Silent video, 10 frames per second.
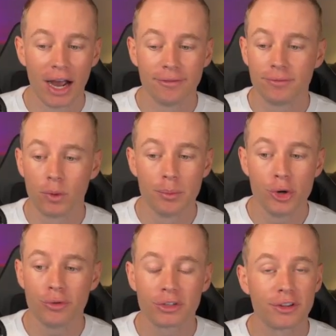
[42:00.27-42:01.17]
I've
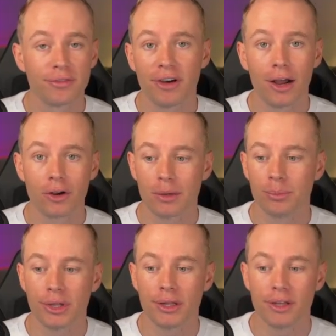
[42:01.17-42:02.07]
removed the file
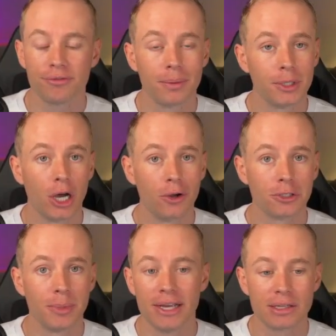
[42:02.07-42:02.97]
completely from the
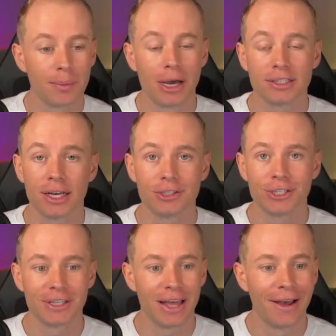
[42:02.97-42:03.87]
knowledge base. I'm not
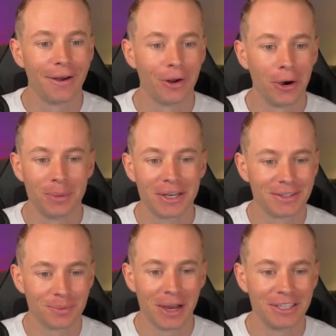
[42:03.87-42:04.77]
touching that at all
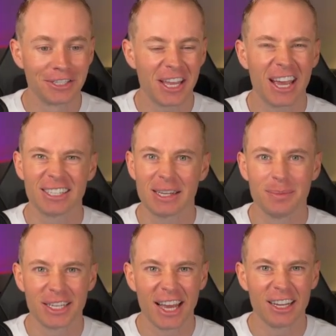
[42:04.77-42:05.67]
because I just can't
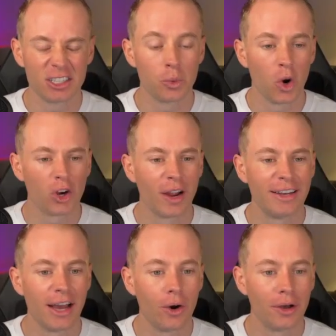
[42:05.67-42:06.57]
seem to get it to work
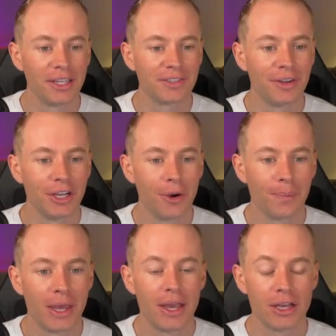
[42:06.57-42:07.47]
right now on this video.